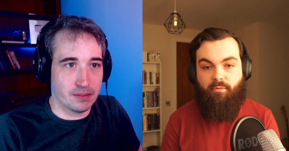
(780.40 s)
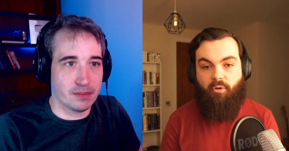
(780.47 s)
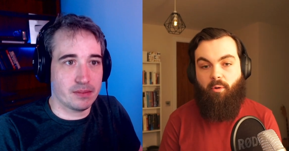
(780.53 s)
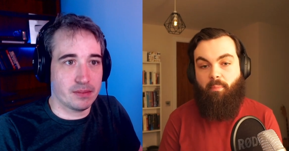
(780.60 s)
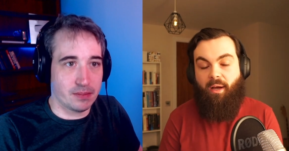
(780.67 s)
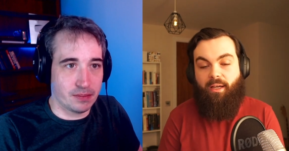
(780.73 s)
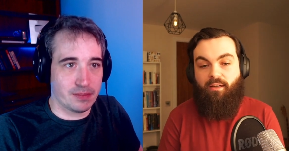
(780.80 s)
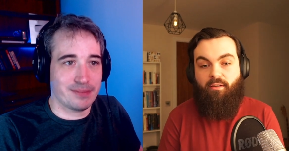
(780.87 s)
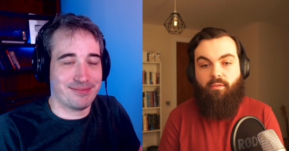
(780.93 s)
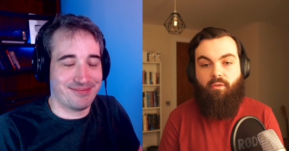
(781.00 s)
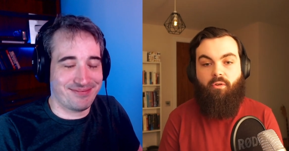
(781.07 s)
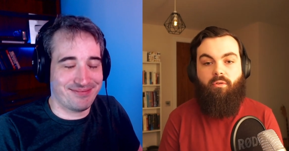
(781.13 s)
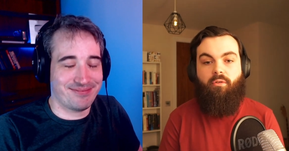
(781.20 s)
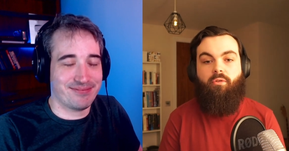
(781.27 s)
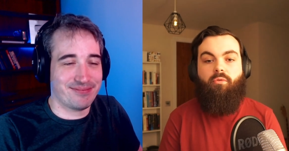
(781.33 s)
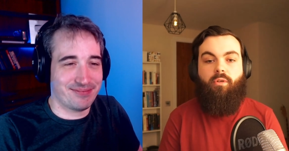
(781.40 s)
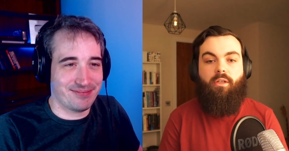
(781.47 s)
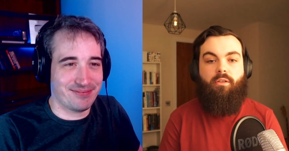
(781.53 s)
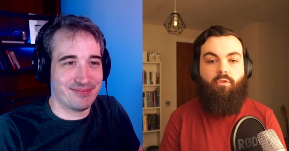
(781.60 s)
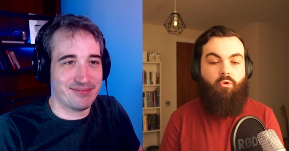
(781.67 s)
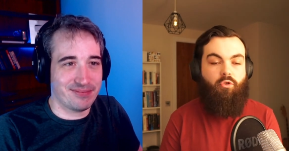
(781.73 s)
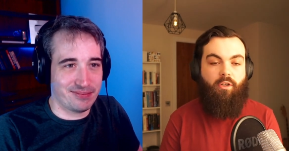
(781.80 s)
Speaker 1: they're a bank, so you
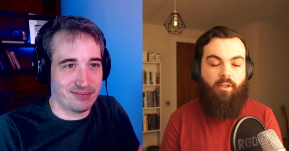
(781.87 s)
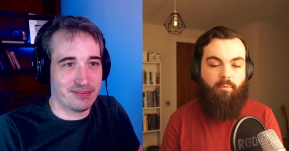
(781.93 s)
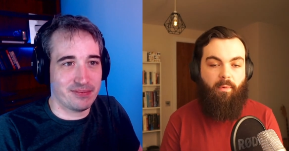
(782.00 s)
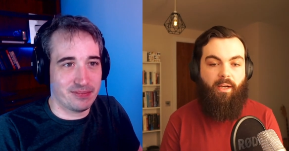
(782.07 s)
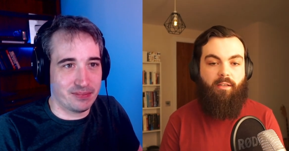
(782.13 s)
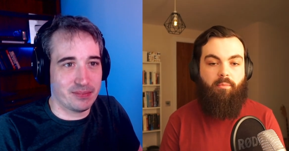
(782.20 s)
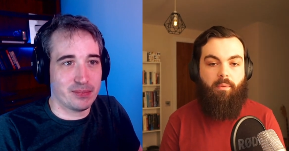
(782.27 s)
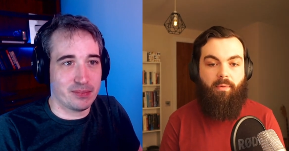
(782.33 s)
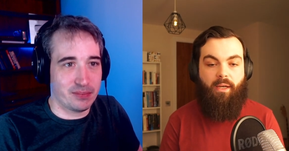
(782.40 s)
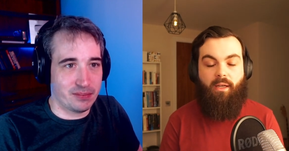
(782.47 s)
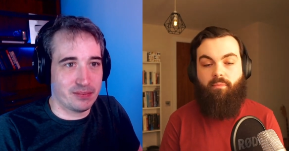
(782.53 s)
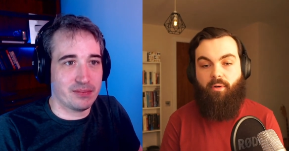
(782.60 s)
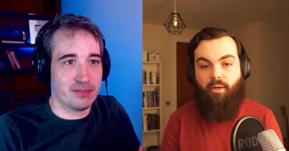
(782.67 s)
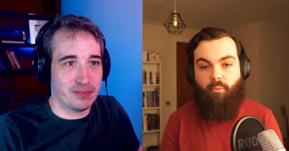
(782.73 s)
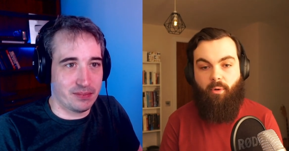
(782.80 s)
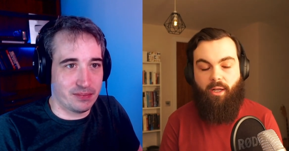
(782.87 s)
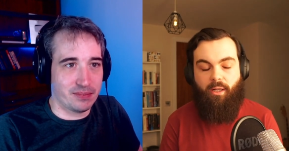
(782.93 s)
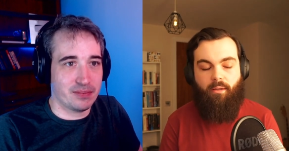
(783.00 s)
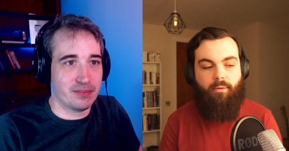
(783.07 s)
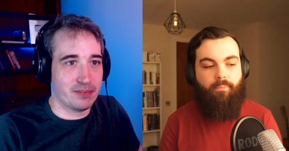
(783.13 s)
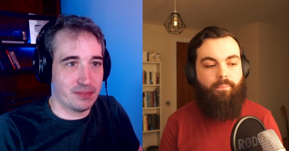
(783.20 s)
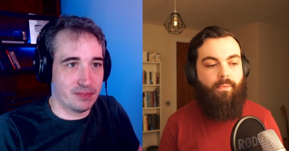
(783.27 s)
can usually expect to be paid very
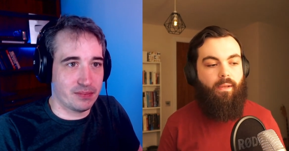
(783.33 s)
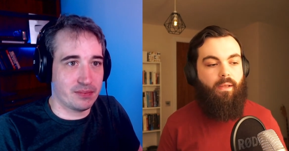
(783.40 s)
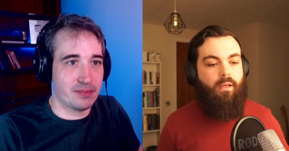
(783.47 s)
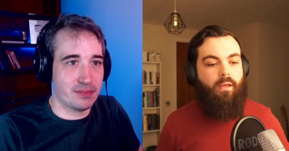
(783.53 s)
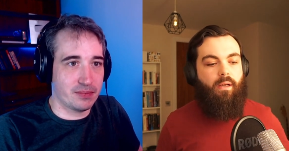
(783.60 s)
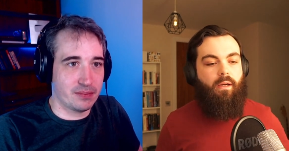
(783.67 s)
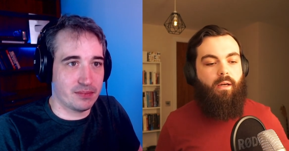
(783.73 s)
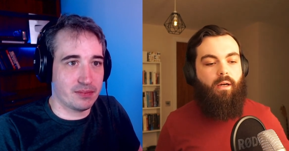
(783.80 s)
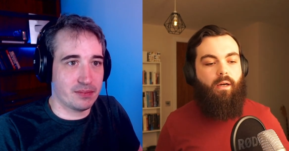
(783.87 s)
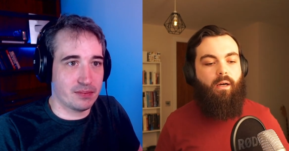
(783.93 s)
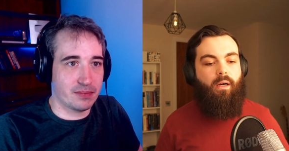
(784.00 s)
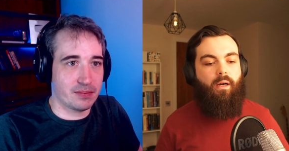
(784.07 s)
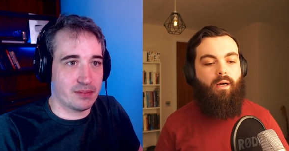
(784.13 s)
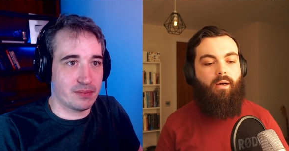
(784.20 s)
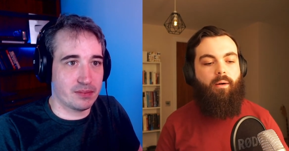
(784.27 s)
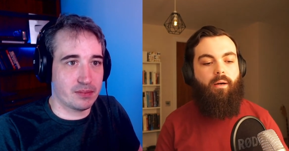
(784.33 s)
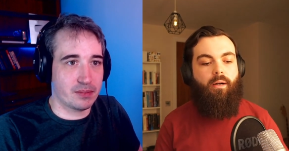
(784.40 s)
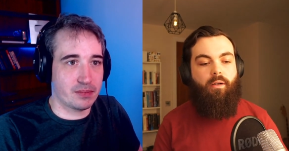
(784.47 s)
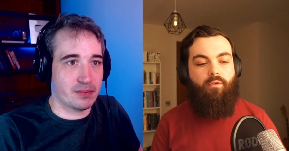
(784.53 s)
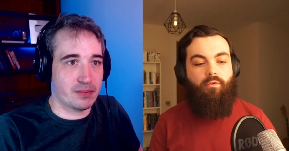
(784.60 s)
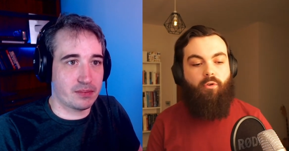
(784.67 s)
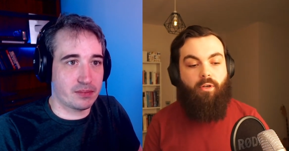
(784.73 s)
well. Uh,
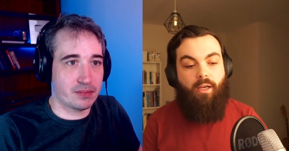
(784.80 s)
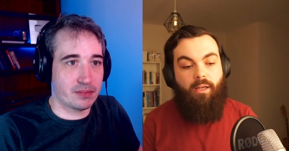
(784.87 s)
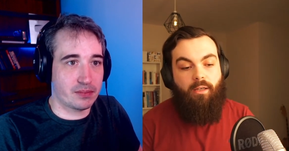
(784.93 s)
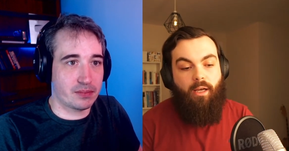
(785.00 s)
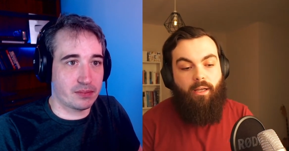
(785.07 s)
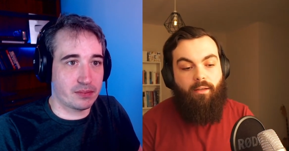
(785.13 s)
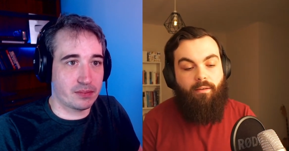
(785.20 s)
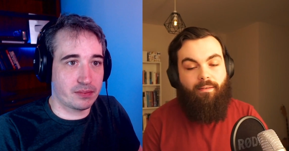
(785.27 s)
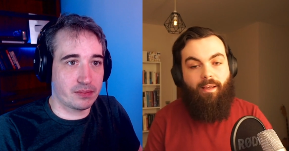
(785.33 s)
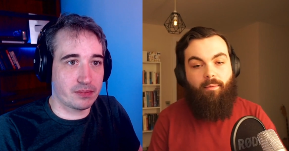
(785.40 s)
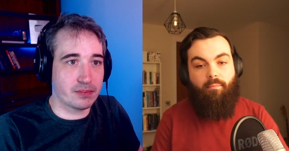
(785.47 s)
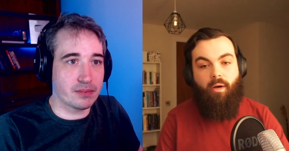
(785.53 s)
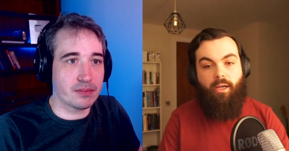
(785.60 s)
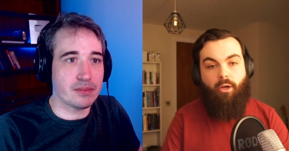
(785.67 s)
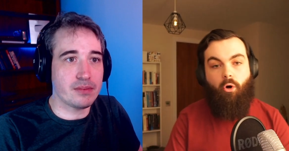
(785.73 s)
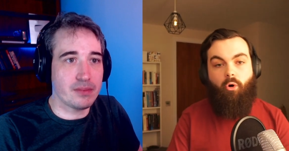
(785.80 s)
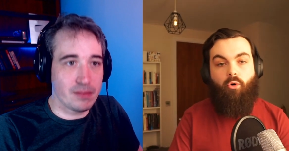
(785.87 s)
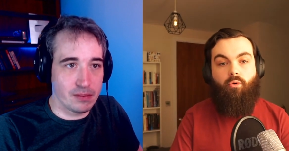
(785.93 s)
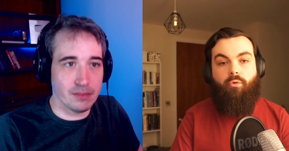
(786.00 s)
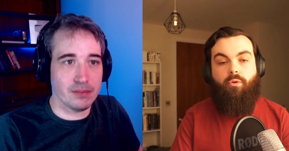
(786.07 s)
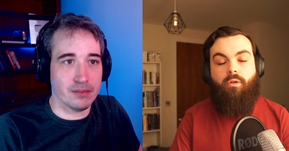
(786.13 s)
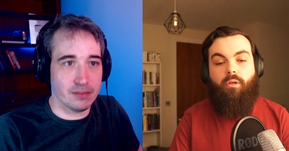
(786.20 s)
so then that set my
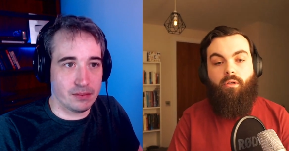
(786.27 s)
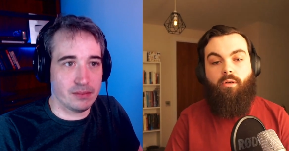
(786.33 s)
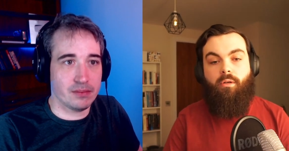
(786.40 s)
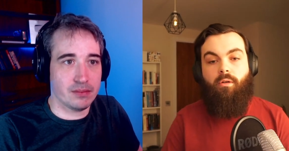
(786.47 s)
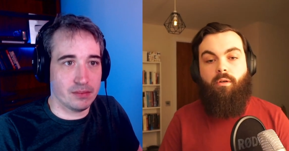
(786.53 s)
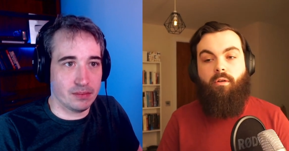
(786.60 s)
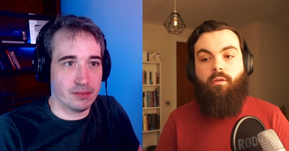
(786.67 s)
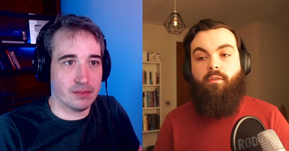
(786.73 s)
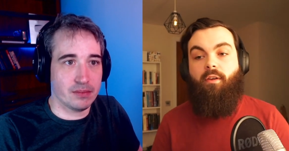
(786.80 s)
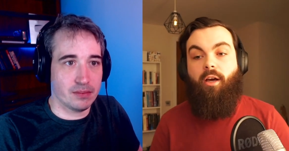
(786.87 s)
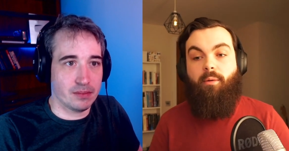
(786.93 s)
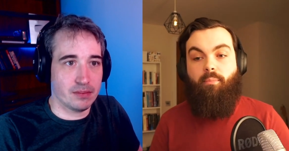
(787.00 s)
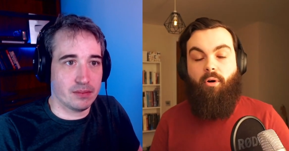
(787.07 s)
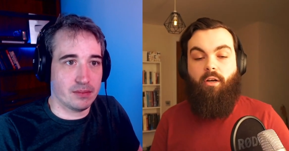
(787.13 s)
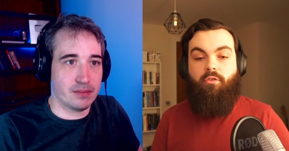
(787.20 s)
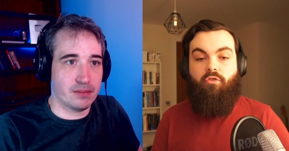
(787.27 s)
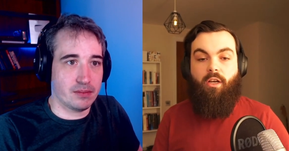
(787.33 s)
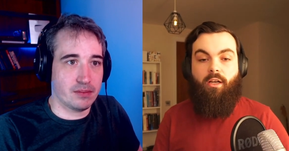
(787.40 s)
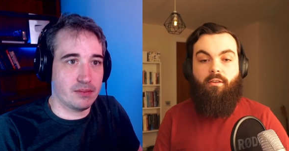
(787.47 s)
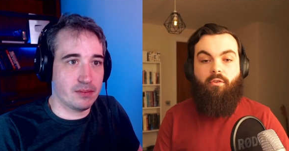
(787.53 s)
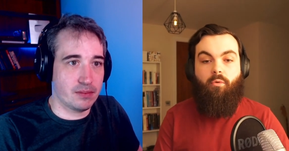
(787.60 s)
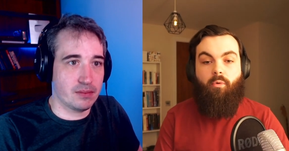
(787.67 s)
own side
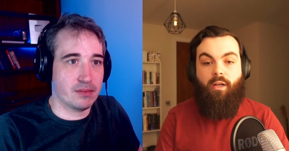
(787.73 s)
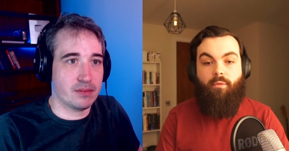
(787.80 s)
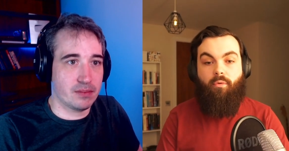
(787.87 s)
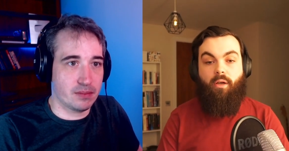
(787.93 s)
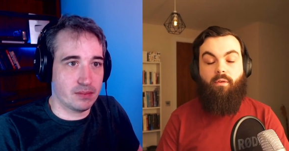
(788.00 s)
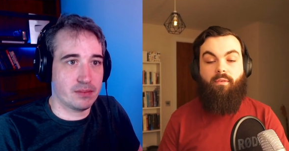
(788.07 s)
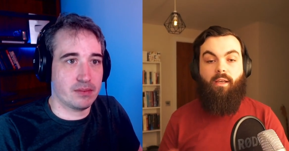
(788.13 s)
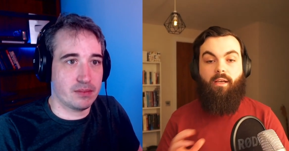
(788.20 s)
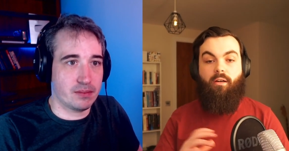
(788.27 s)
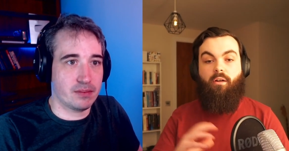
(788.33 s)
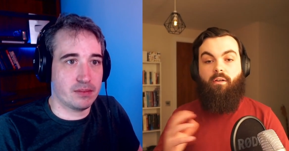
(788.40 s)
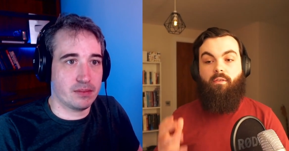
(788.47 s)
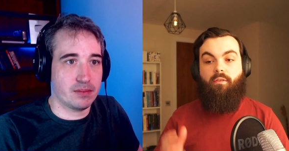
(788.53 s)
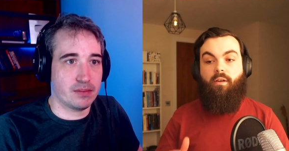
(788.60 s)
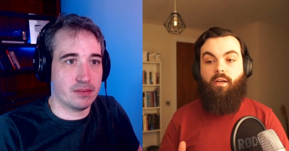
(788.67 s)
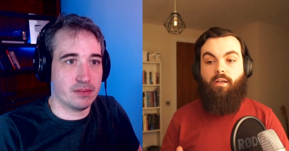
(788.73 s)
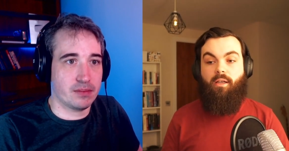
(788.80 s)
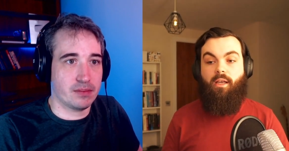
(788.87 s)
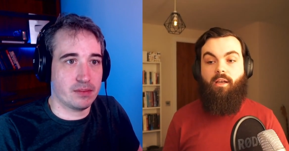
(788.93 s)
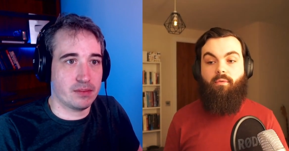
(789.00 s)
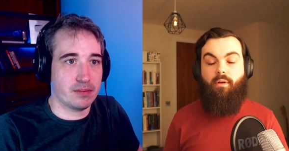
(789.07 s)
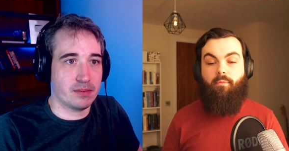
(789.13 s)
projects or whatever I was taking on the side. It
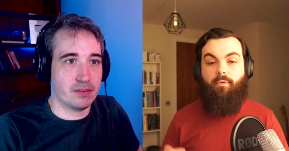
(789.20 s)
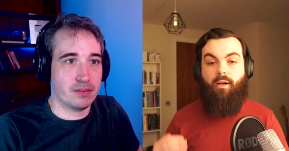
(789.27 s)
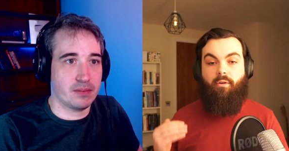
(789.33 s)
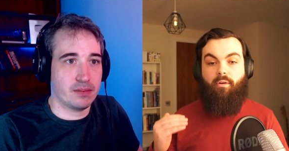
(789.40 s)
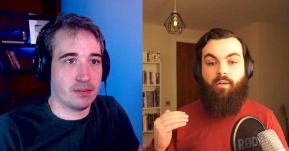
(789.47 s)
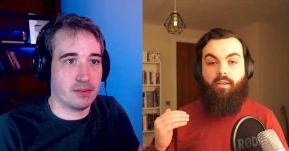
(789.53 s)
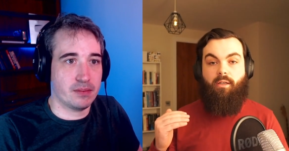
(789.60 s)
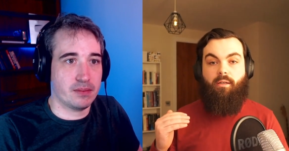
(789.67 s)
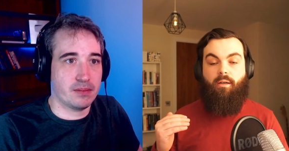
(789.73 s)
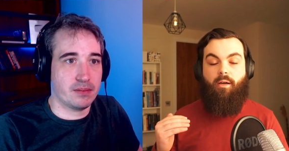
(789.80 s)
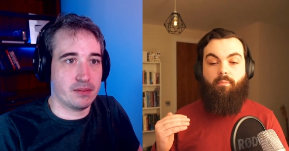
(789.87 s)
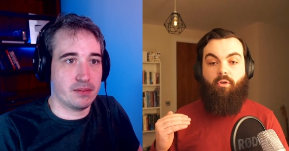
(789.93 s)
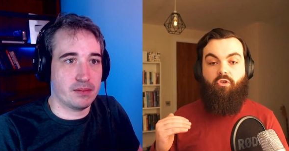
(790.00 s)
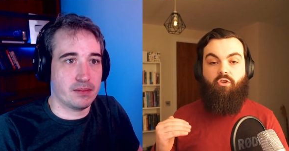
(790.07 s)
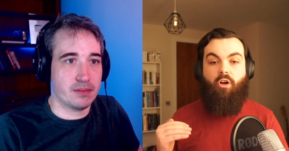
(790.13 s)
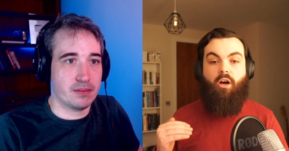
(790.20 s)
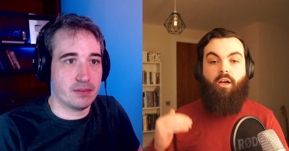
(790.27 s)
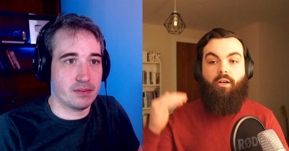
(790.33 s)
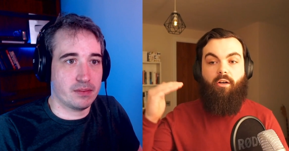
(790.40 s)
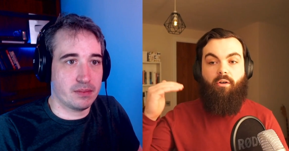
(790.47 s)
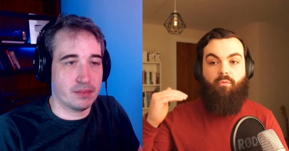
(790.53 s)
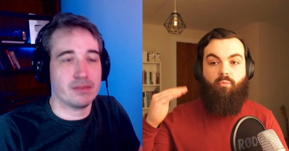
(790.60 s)
gave it a very a much
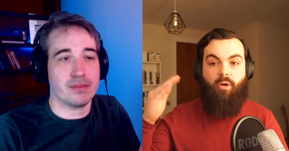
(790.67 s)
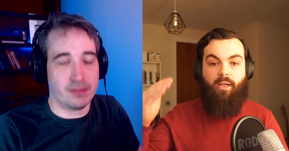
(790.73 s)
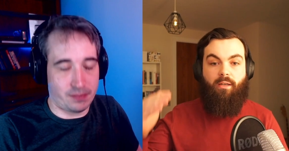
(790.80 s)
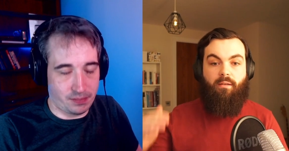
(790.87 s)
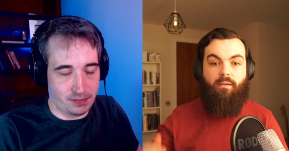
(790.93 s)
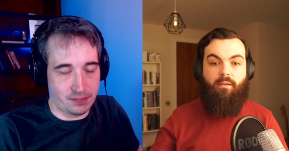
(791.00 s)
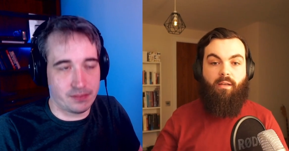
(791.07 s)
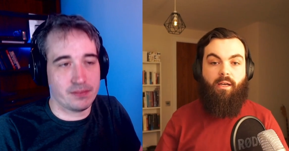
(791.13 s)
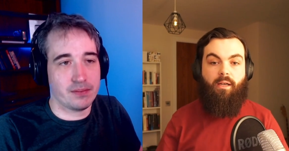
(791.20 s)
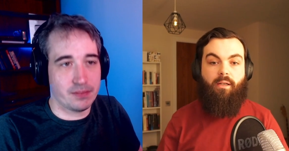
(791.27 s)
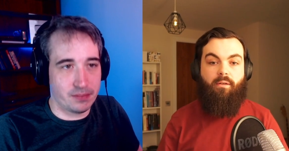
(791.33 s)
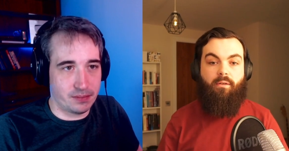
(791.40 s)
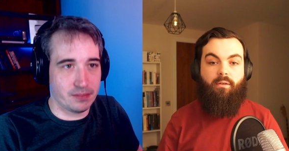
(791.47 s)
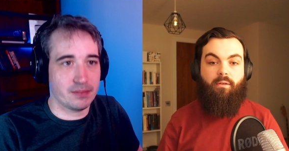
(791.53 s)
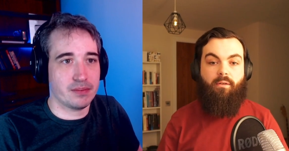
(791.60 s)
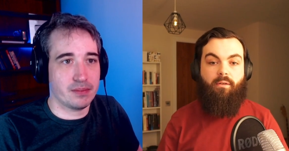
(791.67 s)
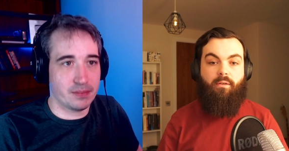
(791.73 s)
higher rate than